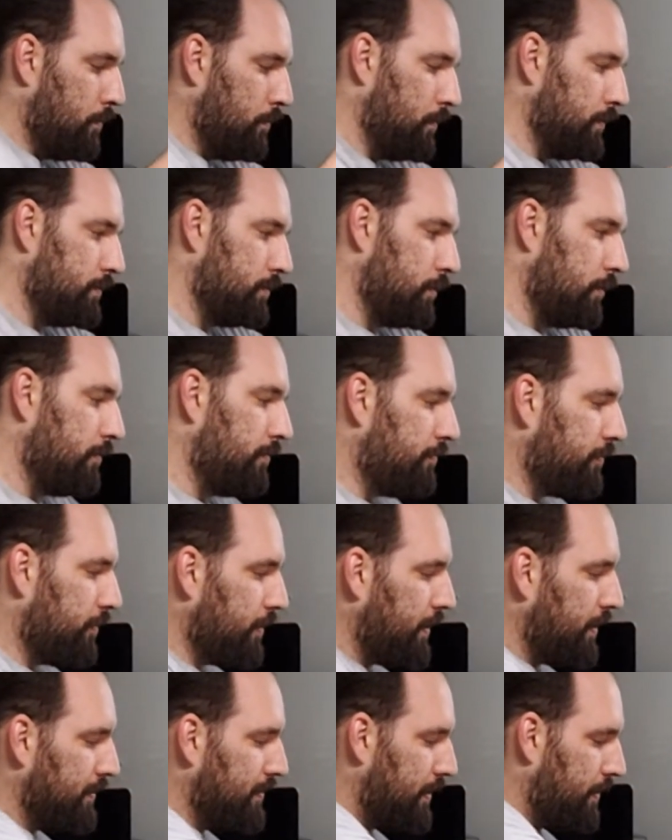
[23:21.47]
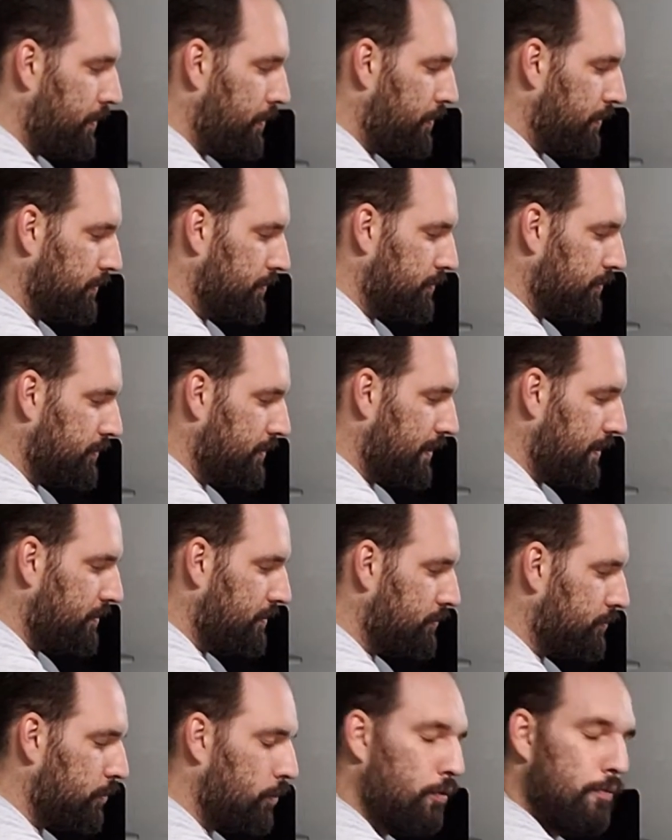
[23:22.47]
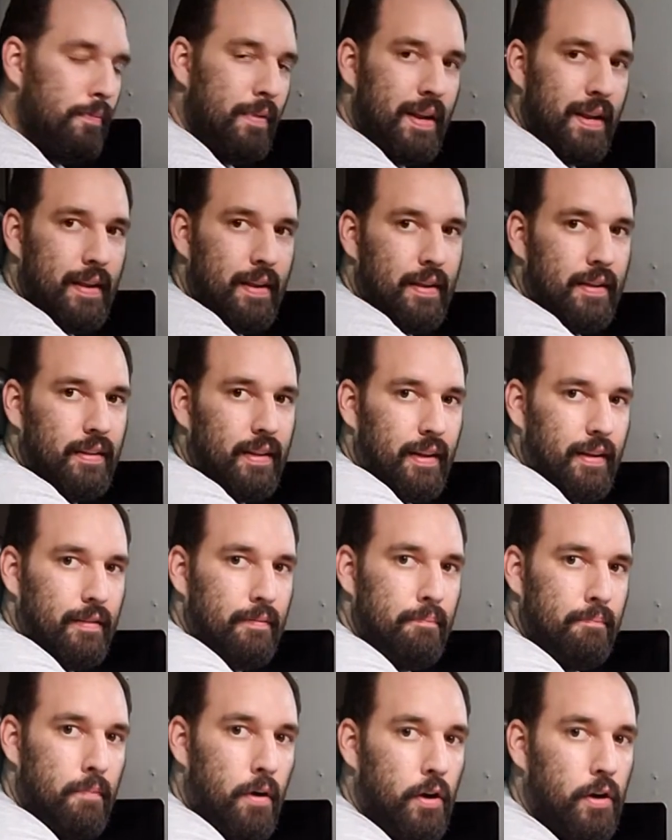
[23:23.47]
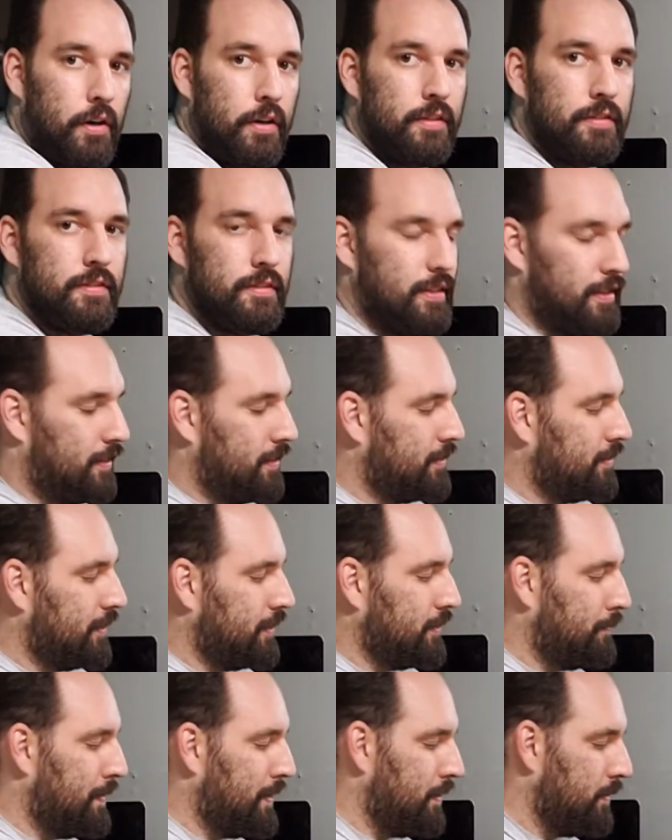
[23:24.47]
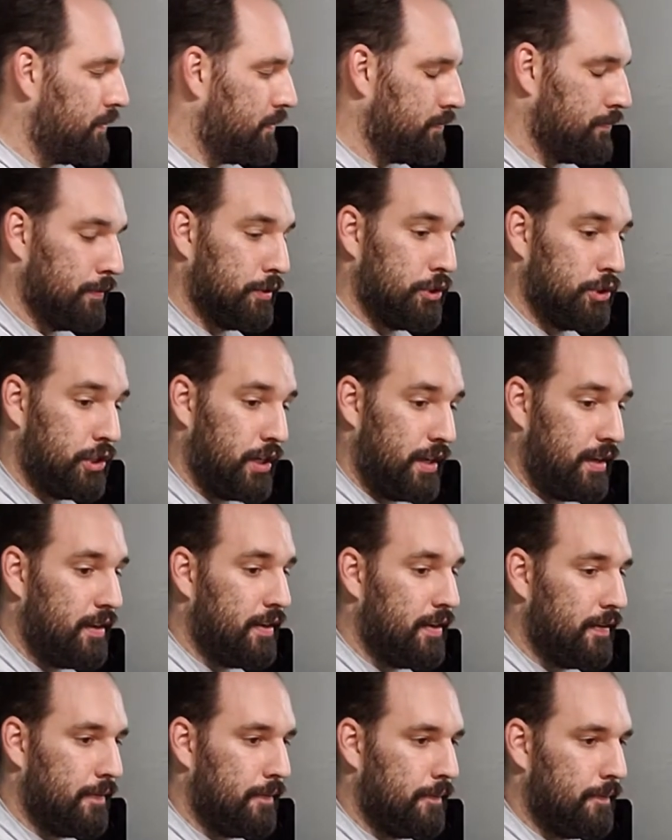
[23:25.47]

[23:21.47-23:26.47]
What's so funny is that you can see so many like marks that this thing's been machined.